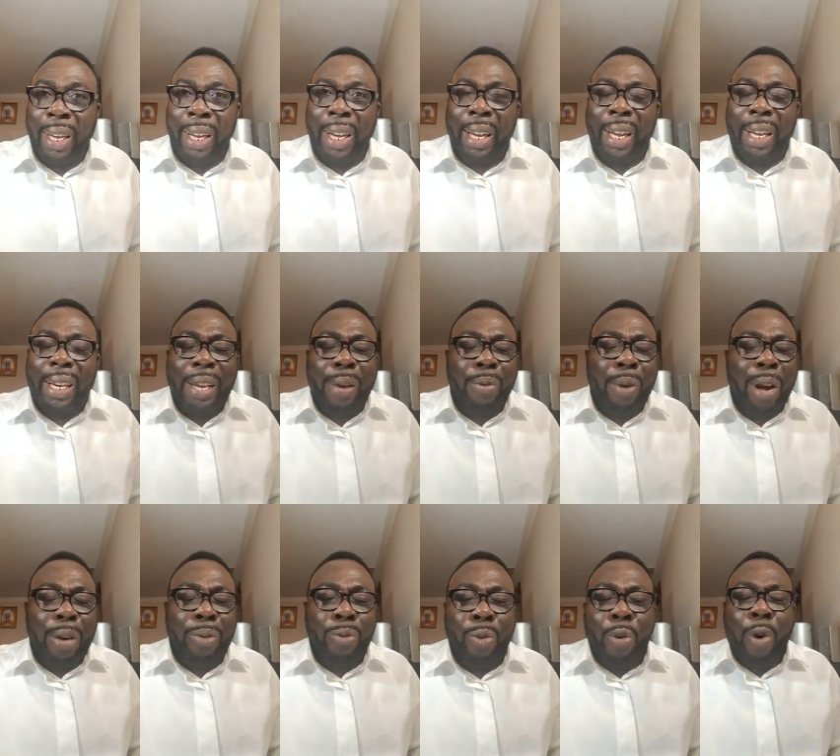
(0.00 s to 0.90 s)
the
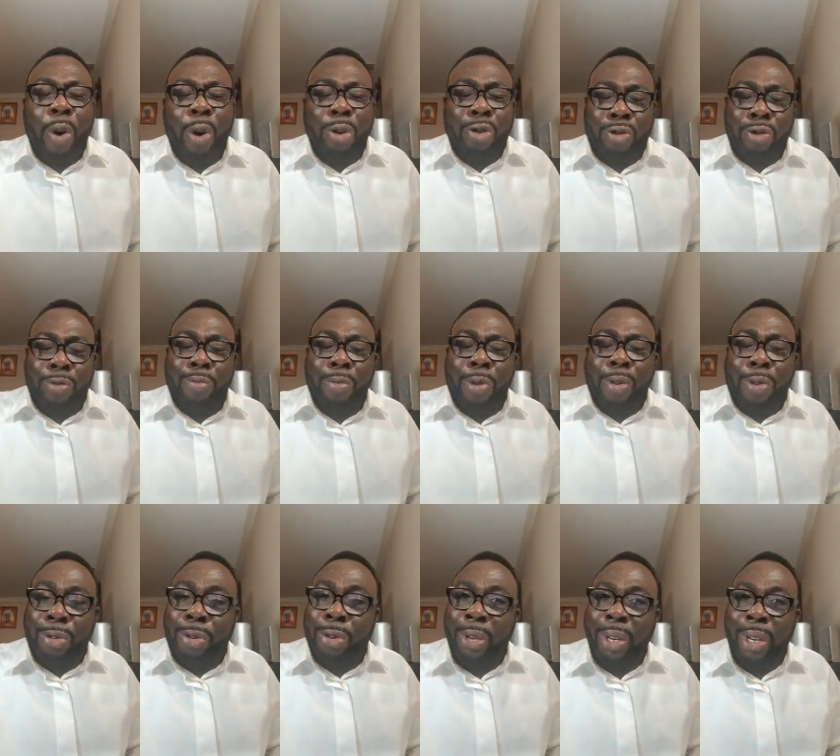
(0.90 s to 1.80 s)
one who holds
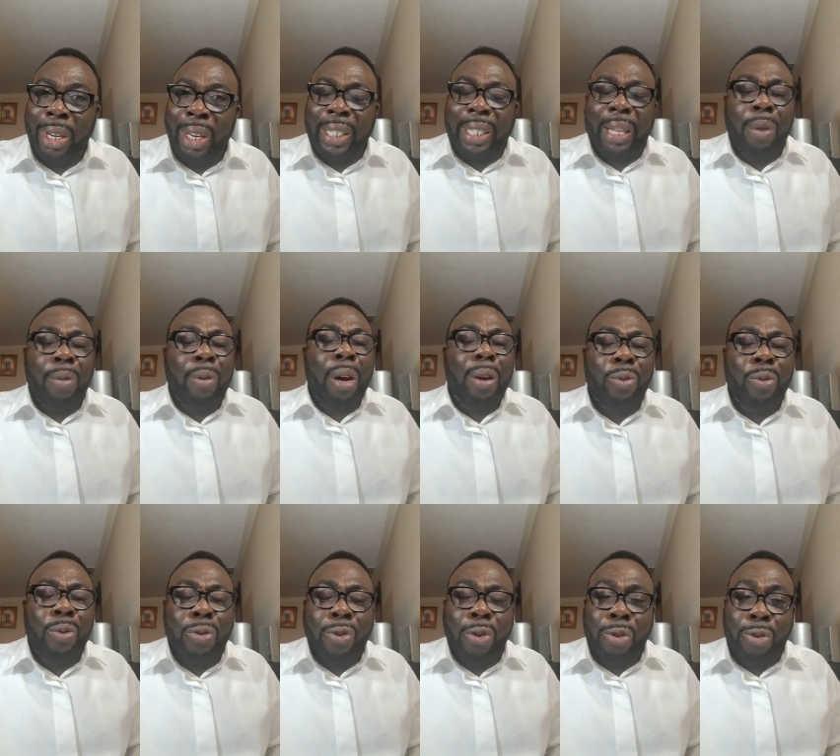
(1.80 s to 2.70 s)
tomorrow is the one
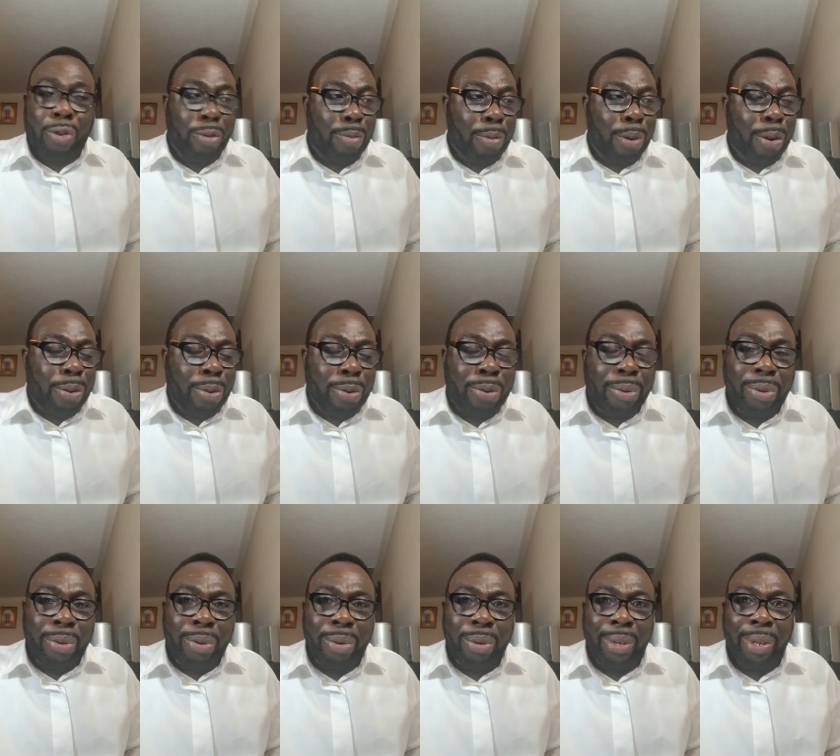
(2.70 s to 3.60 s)
who knows tomorrow.
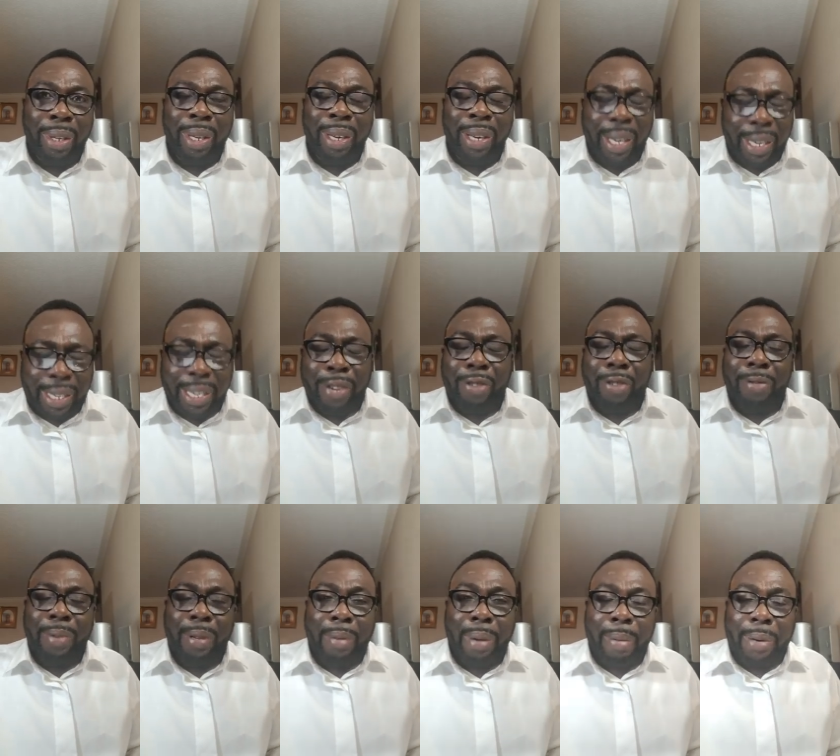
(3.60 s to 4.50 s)
Listen to
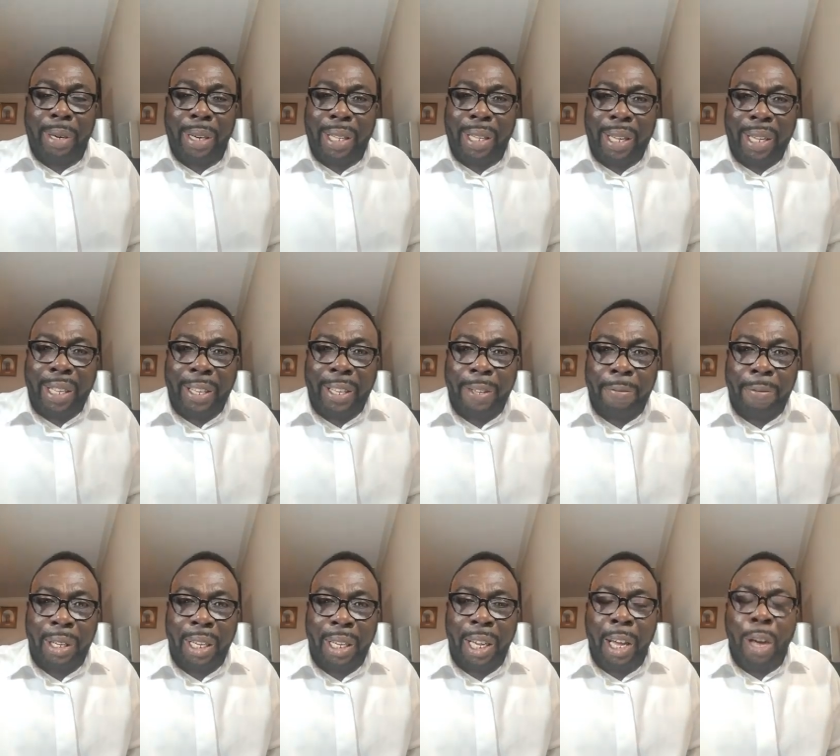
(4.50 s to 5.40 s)
me, my brother.
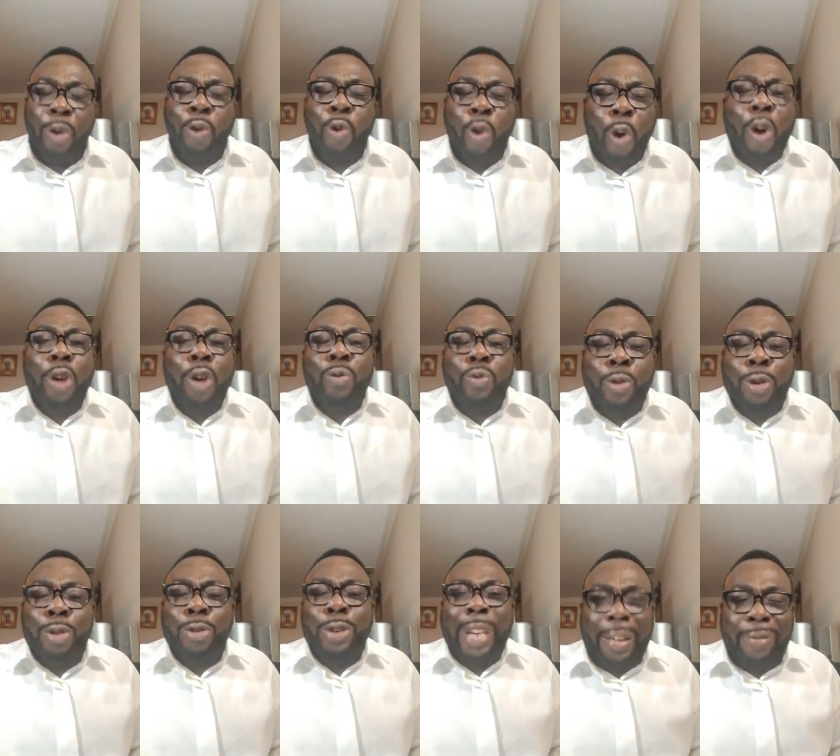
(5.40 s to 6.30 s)
God
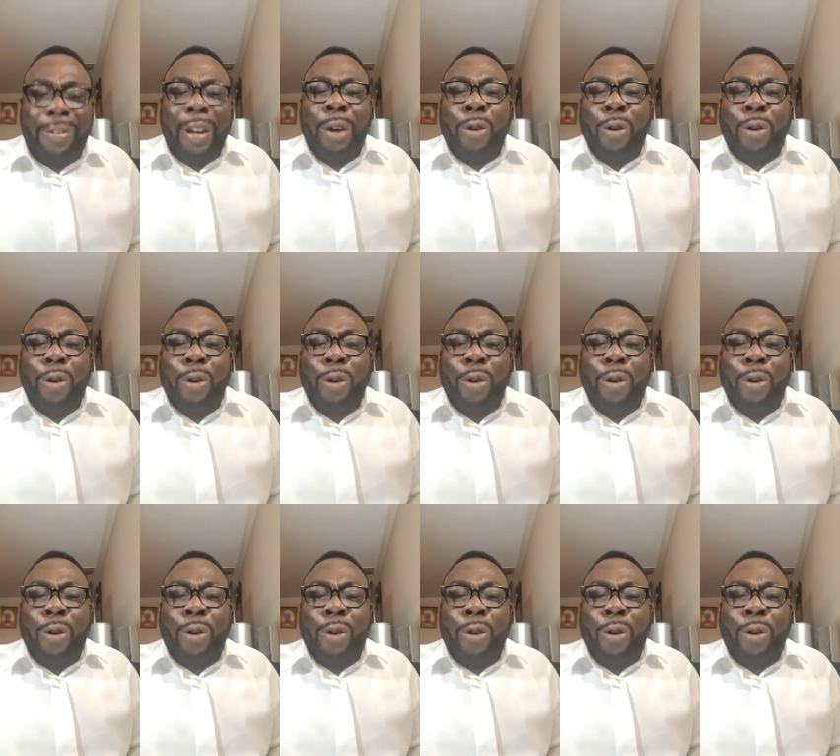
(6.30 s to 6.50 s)
will never